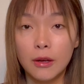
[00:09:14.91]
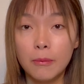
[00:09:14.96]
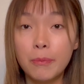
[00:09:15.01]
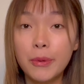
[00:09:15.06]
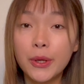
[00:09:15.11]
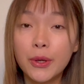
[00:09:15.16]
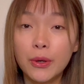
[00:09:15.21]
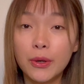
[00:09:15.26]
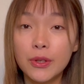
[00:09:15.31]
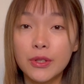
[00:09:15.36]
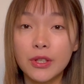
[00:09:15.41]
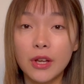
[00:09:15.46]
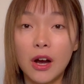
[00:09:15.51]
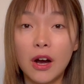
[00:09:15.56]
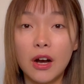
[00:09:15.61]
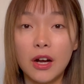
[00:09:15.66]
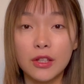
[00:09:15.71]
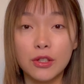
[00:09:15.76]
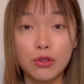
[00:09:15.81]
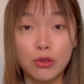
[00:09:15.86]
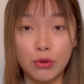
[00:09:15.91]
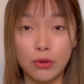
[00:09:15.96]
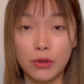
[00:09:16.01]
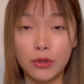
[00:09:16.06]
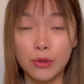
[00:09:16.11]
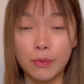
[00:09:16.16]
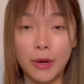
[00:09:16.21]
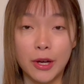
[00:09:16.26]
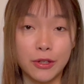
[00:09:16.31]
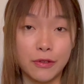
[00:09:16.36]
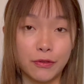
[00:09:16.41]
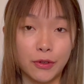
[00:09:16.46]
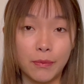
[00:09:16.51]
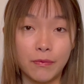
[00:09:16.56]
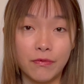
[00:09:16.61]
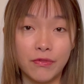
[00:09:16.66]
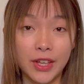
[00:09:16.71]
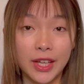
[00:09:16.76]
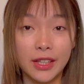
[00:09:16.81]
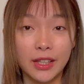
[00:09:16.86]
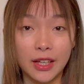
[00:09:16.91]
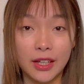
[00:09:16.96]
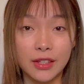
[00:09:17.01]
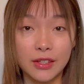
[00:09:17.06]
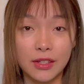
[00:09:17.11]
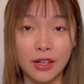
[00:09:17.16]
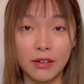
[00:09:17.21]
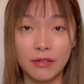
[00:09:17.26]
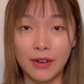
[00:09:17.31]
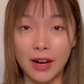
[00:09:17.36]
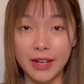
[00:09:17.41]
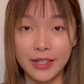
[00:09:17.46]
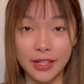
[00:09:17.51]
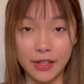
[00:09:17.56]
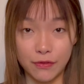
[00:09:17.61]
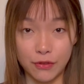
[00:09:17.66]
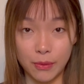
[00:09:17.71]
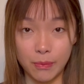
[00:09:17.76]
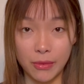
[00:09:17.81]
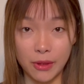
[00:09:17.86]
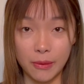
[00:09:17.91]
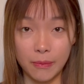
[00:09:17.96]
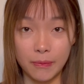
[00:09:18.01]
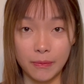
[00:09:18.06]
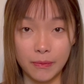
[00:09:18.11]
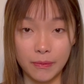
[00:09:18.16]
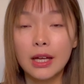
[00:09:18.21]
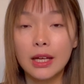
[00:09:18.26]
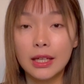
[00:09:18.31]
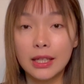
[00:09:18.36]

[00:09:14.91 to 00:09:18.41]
because art draws much from feelings arising from them.